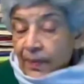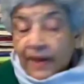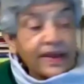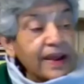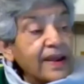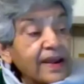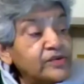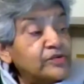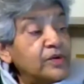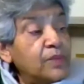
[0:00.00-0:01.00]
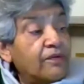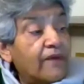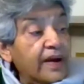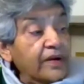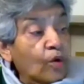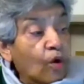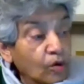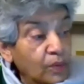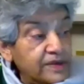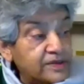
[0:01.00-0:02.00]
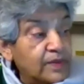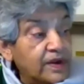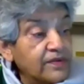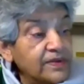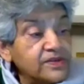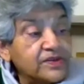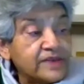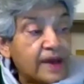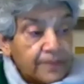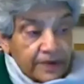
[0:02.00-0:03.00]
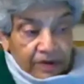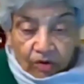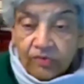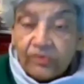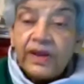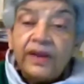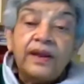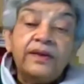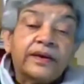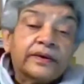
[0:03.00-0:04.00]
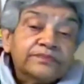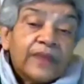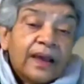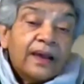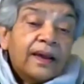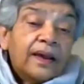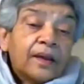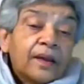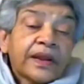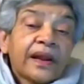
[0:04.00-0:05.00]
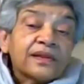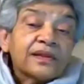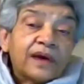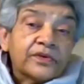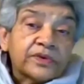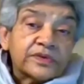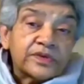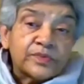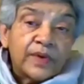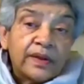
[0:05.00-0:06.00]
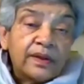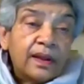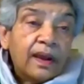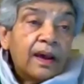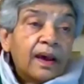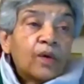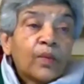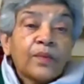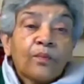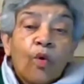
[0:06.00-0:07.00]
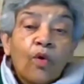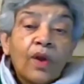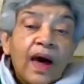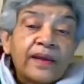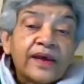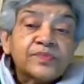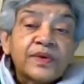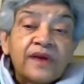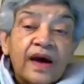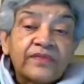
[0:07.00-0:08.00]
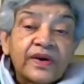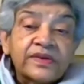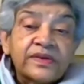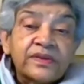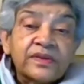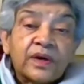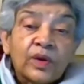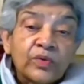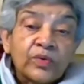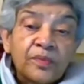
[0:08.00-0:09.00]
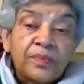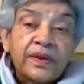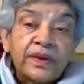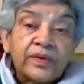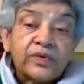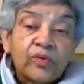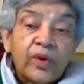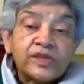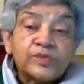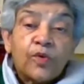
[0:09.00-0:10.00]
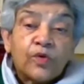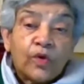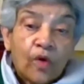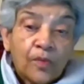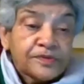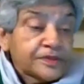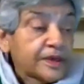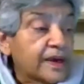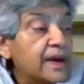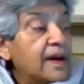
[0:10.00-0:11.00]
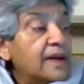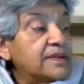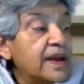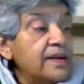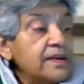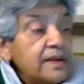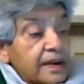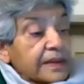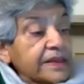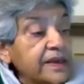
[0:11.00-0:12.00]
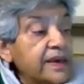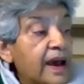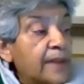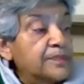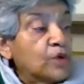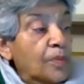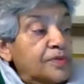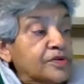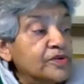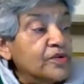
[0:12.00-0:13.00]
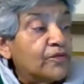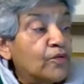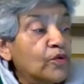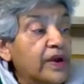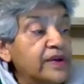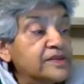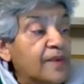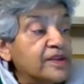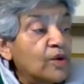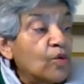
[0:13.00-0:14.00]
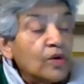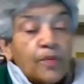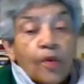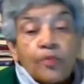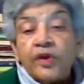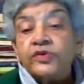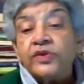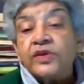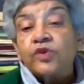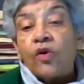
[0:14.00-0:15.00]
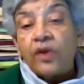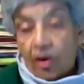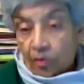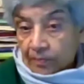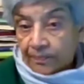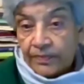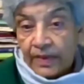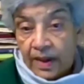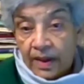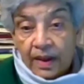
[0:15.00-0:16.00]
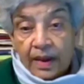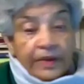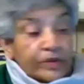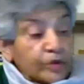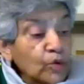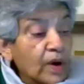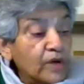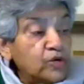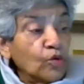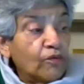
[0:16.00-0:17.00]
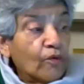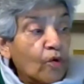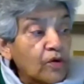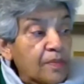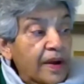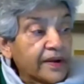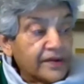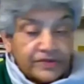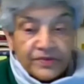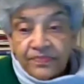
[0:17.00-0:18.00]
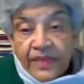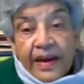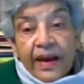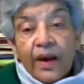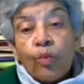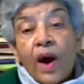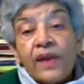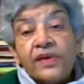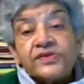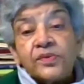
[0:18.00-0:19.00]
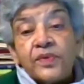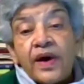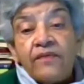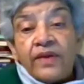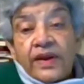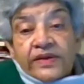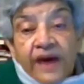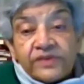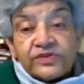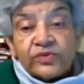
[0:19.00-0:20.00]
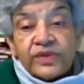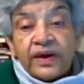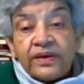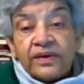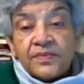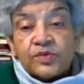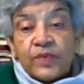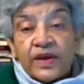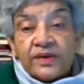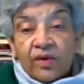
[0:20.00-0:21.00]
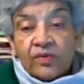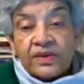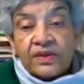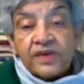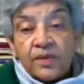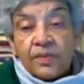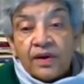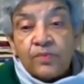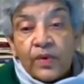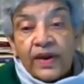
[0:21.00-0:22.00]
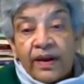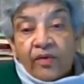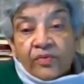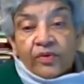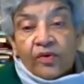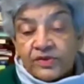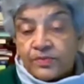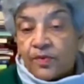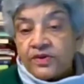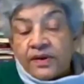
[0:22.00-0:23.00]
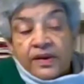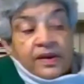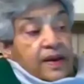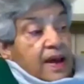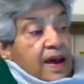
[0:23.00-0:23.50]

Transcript: But in history, we find always, whenever this has happened, not only in India, but in other countries as well, when more land has been diverted in the colonial period to export crops, then the absorption of food grains by the local population has gone down through a twofold mechanism. One is they were heavily taxed, so their incomes went down and their demand went down correspondingly.